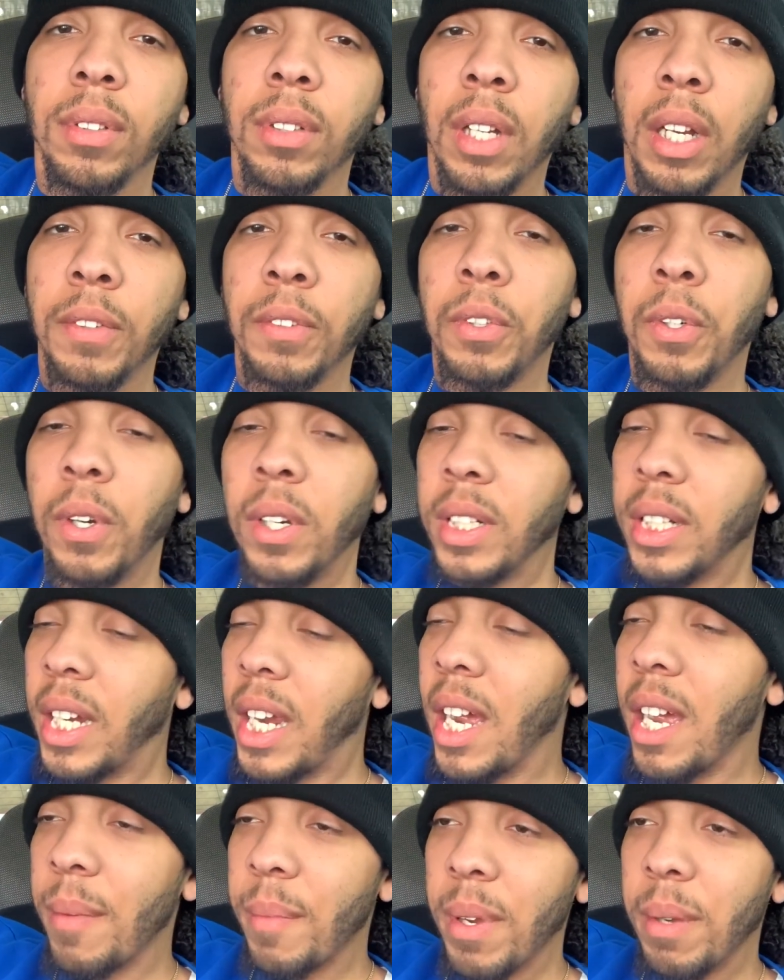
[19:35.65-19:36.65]
Of course,
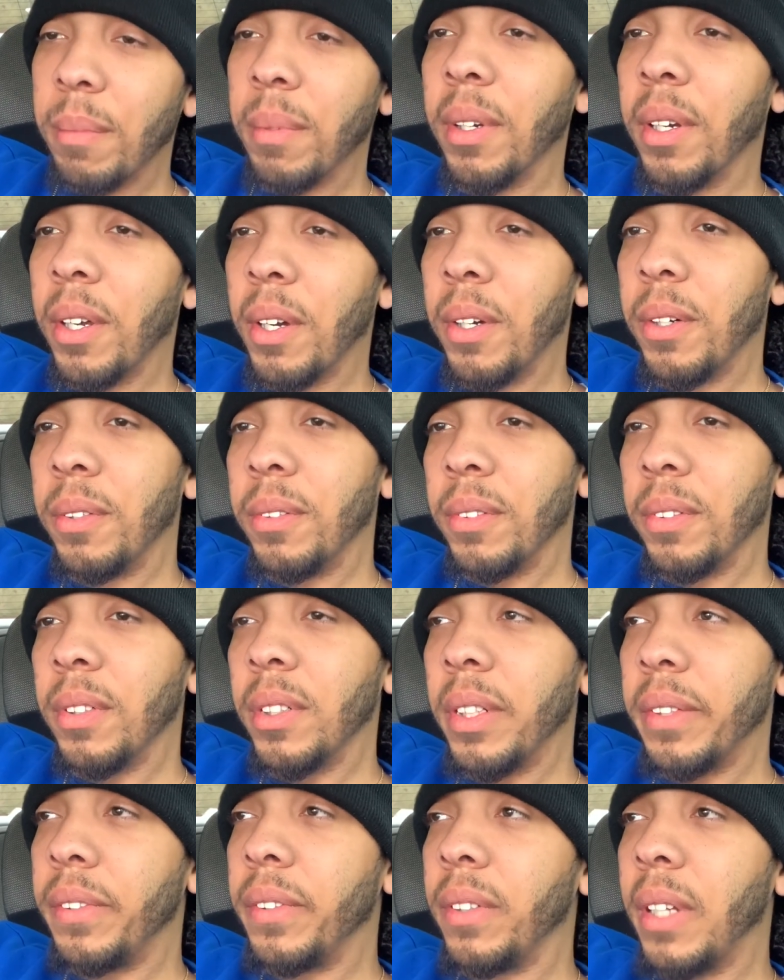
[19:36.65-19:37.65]
comment below
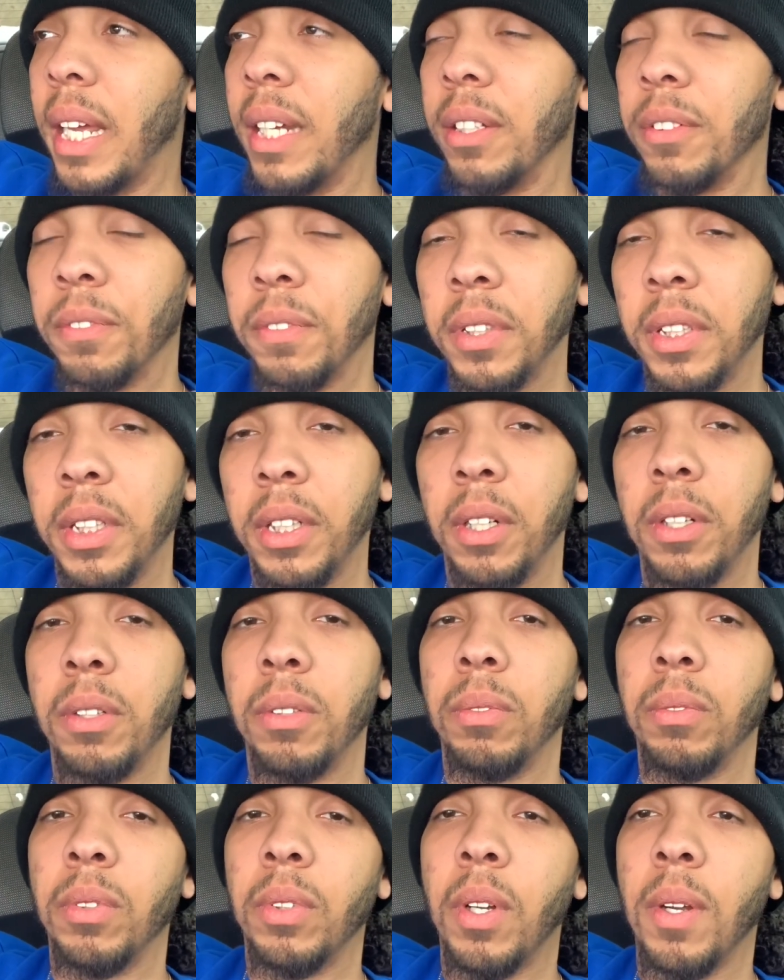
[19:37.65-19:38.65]
if you like the video.
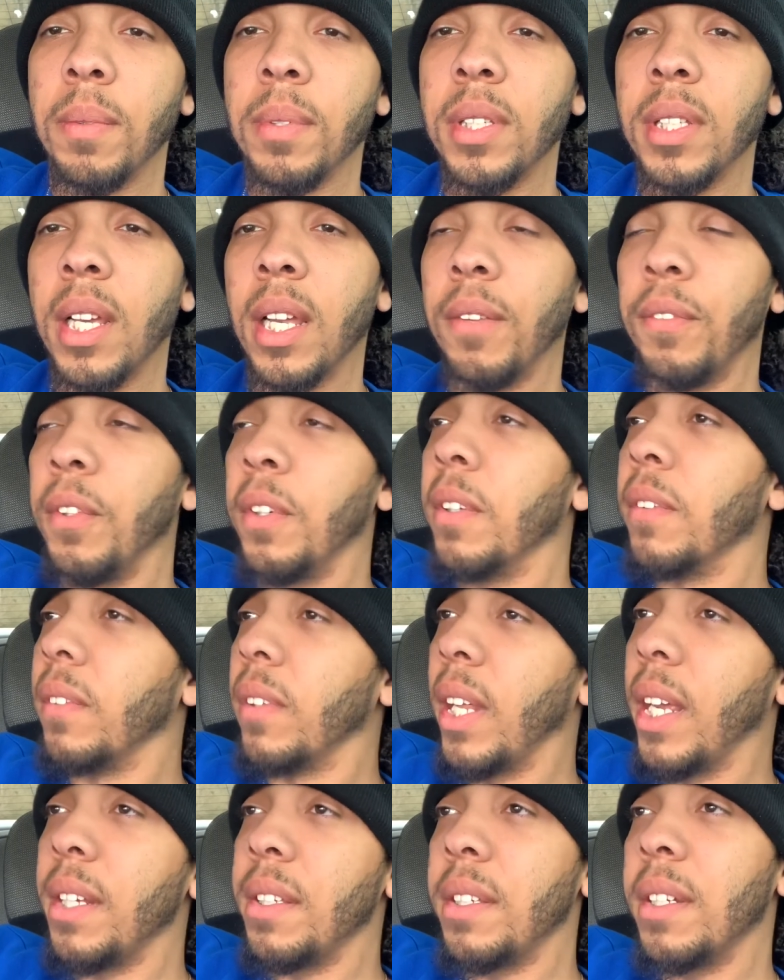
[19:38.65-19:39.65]
You know what I'm saying? If you can
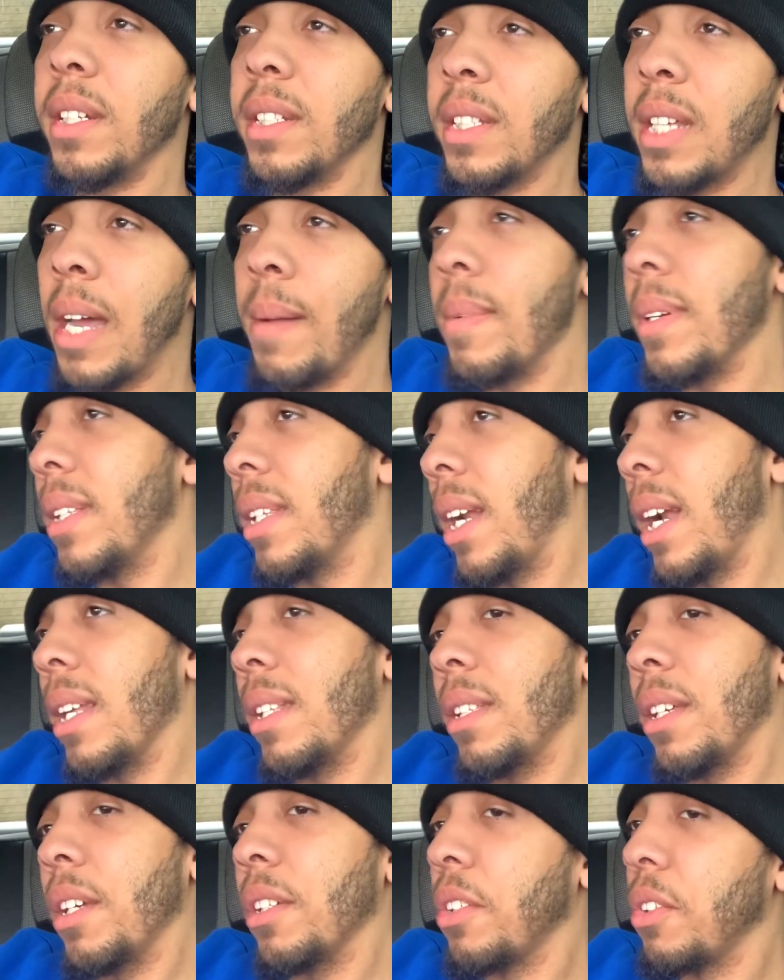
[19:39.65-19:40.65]
relate to the topic that I
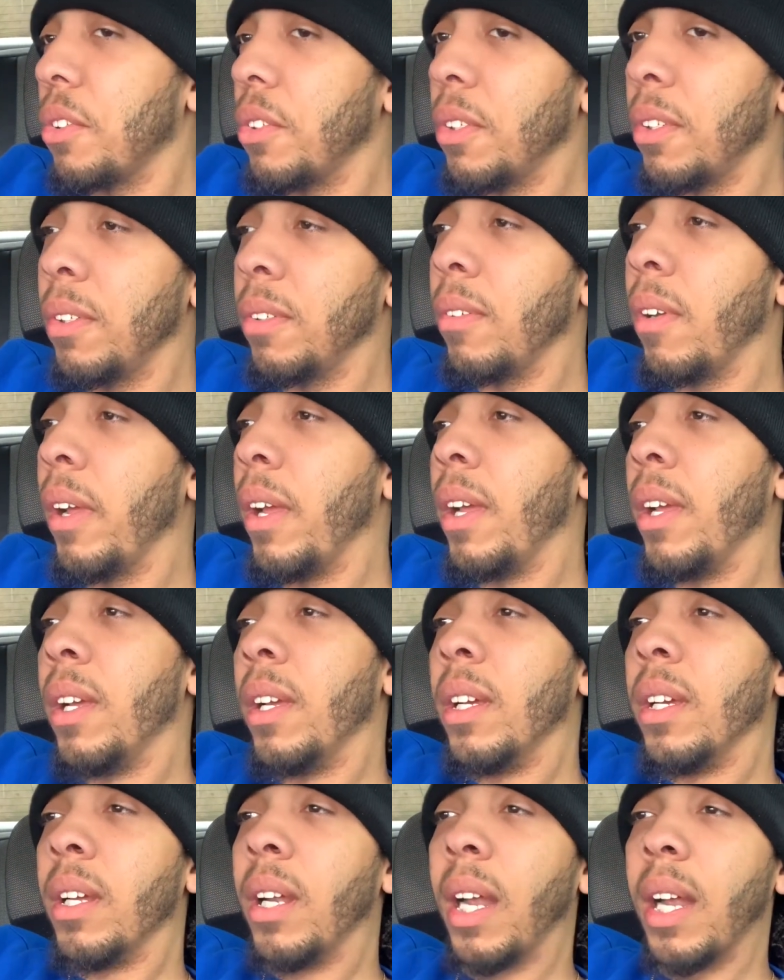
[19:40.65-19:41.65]
touched on.
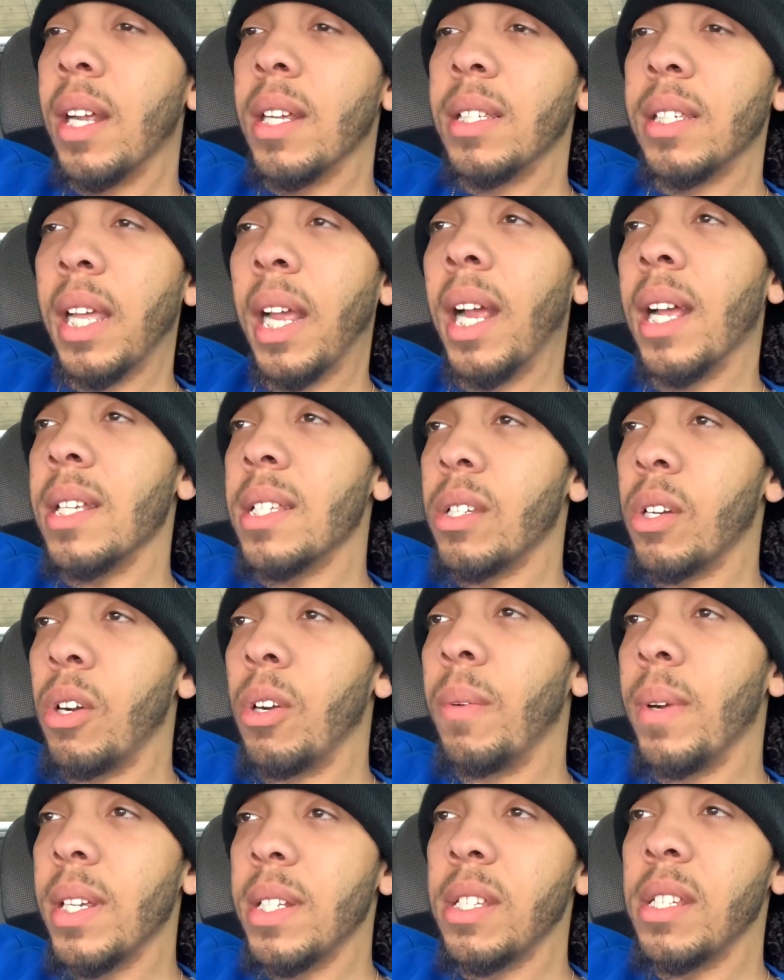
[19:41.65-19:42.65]
Like I said, like I
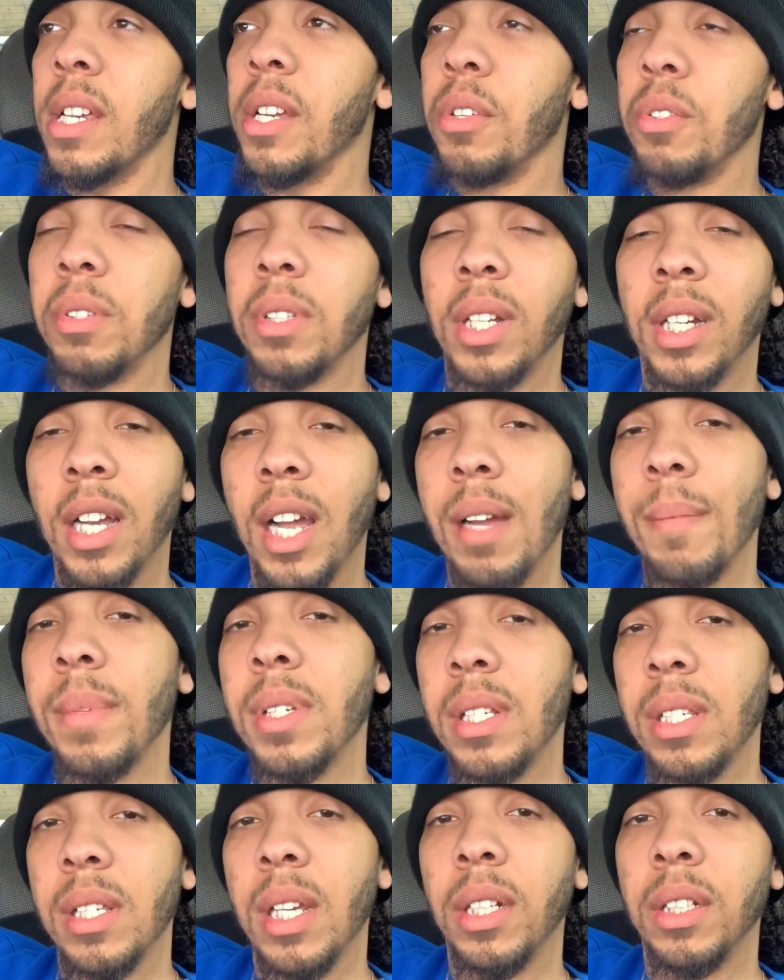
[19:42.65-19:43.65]
always say, use the comment
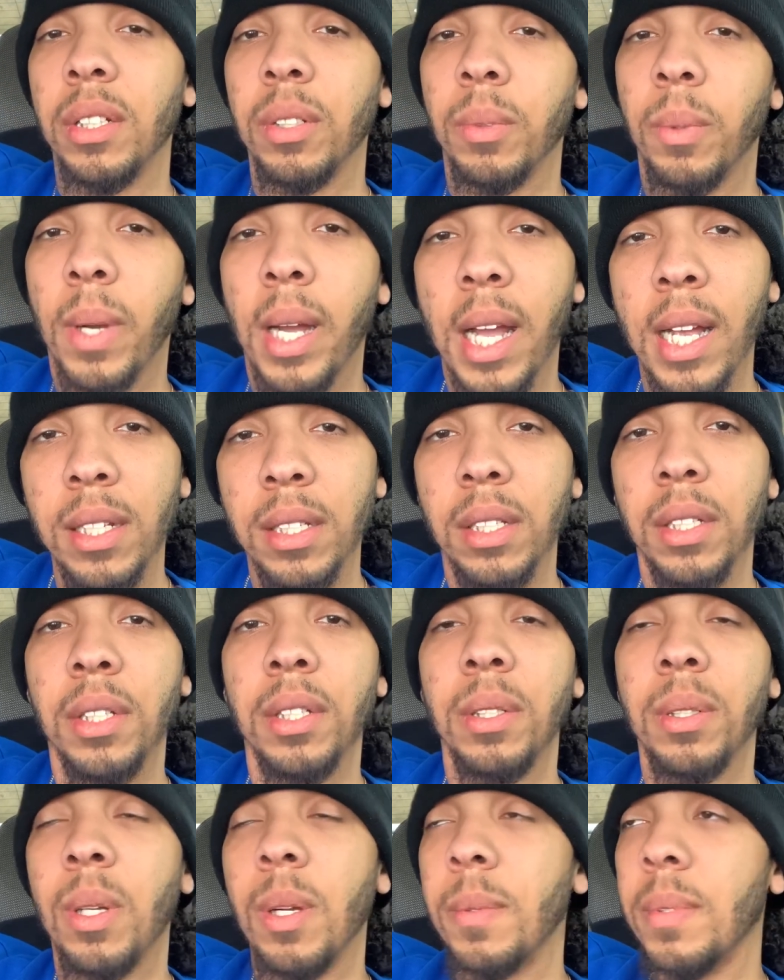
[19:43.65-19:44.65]
section wisely.
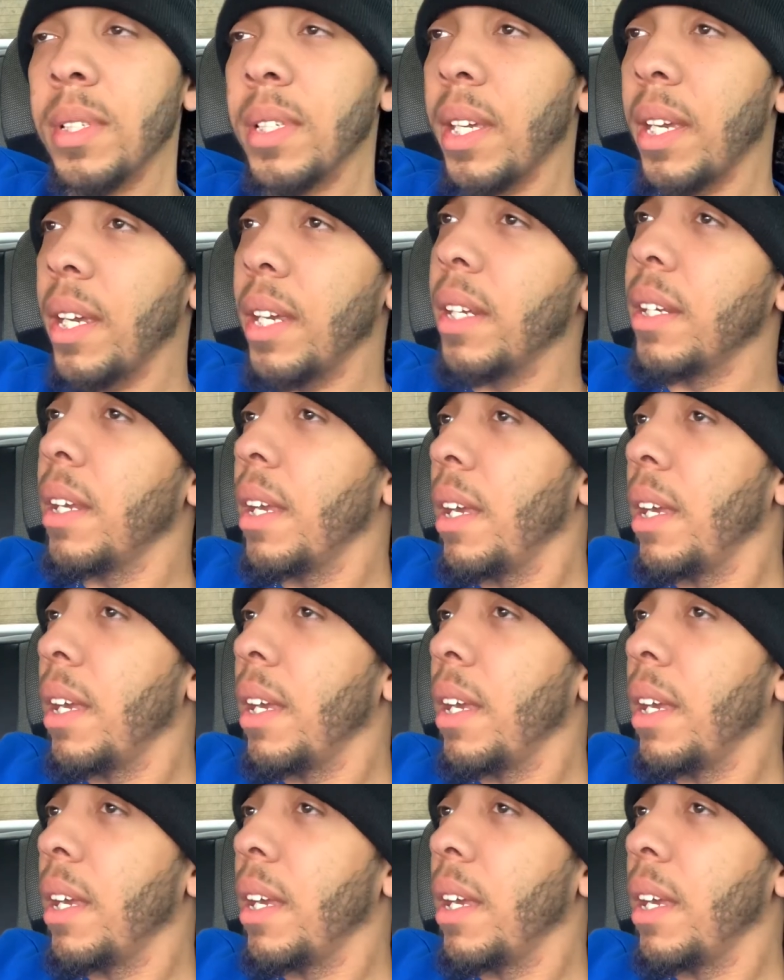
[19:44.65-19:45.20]
You know what I'm saying?